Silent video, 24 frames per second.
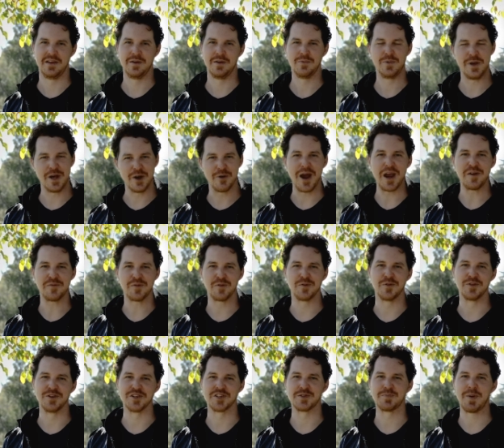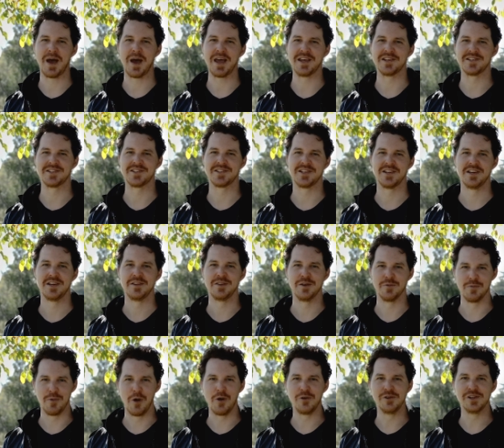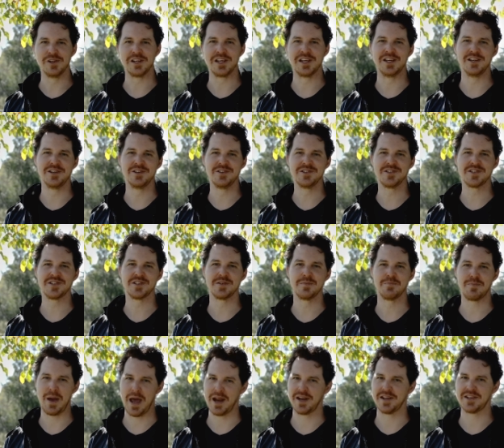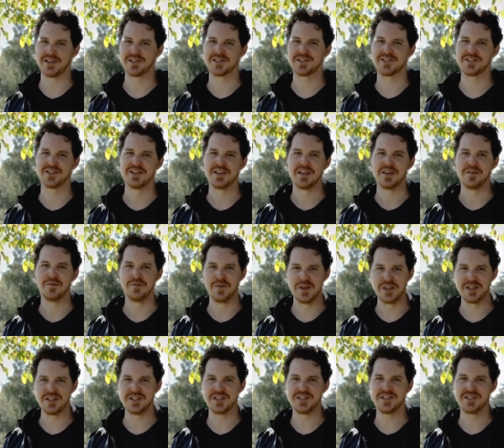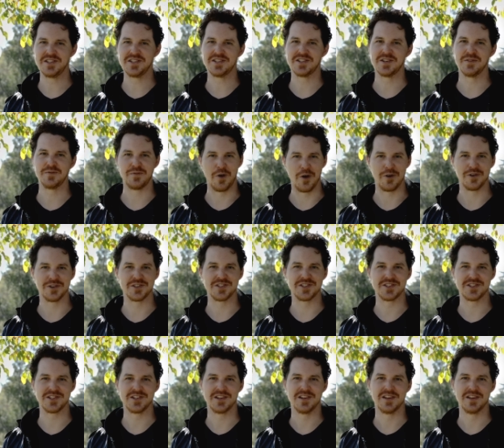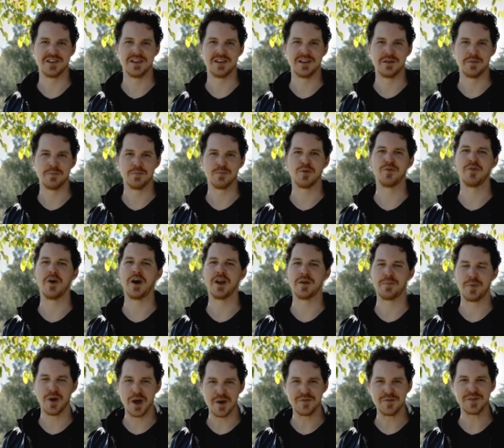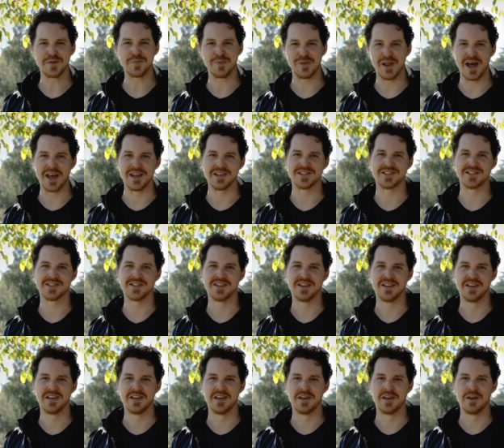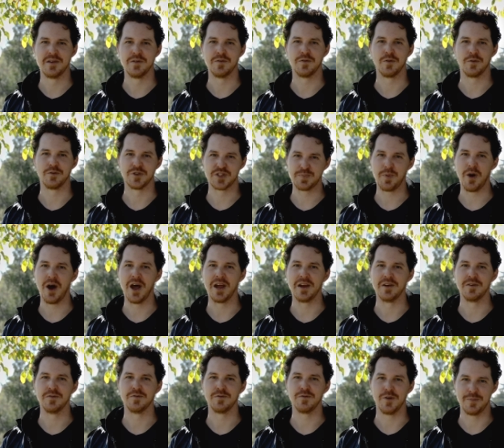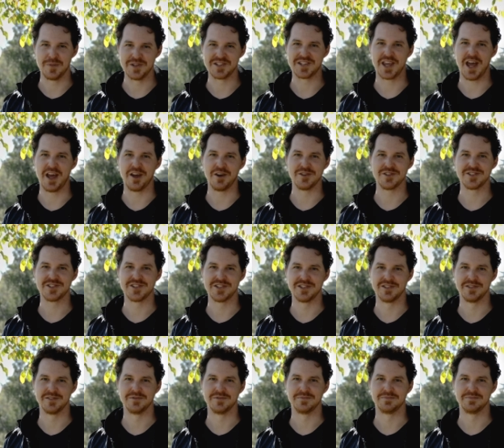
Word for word: We are grateful for the space. The rolling hills, paddocks, vineyards, forests provide a perfect place for respite from this chaos.